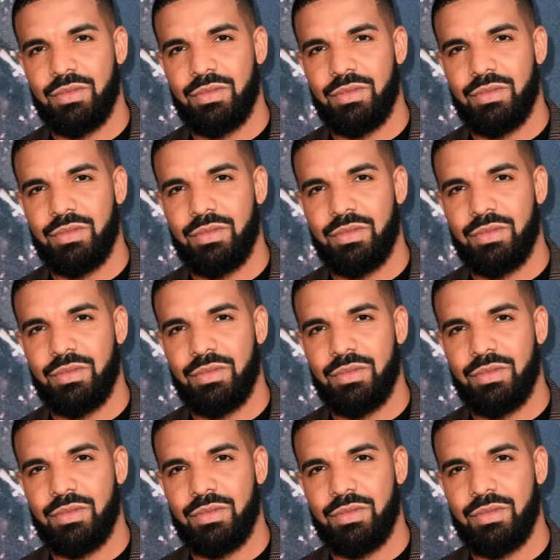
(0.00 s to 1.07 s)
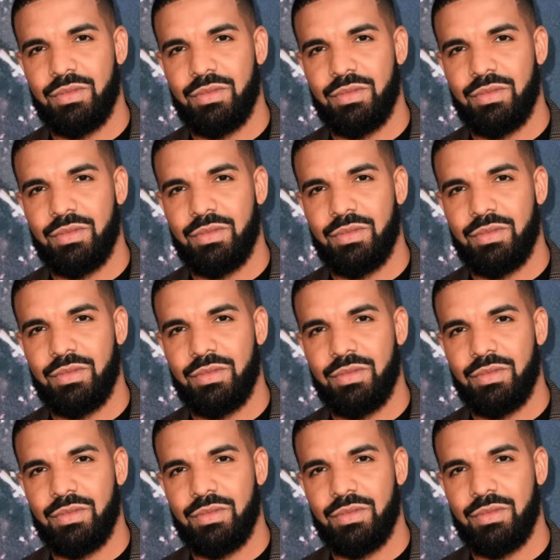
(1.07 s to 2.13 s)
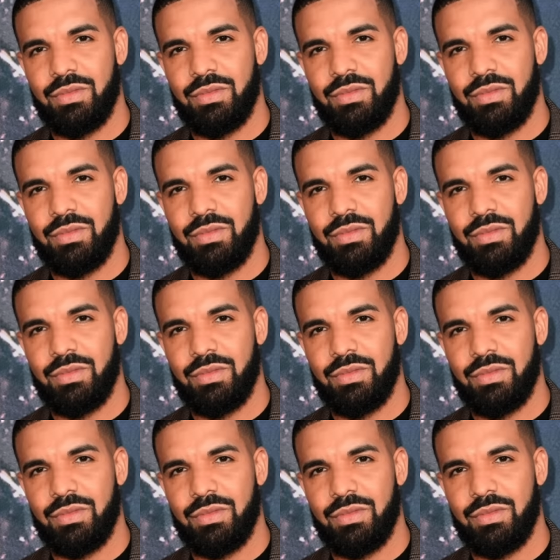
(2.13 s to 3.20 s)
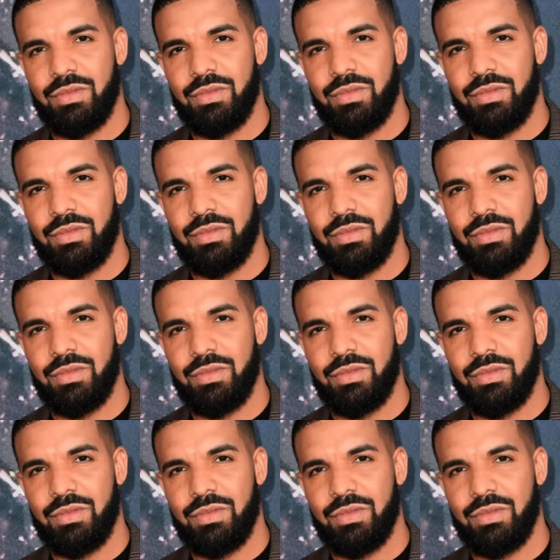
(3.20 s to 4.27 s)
The person shown says nothing.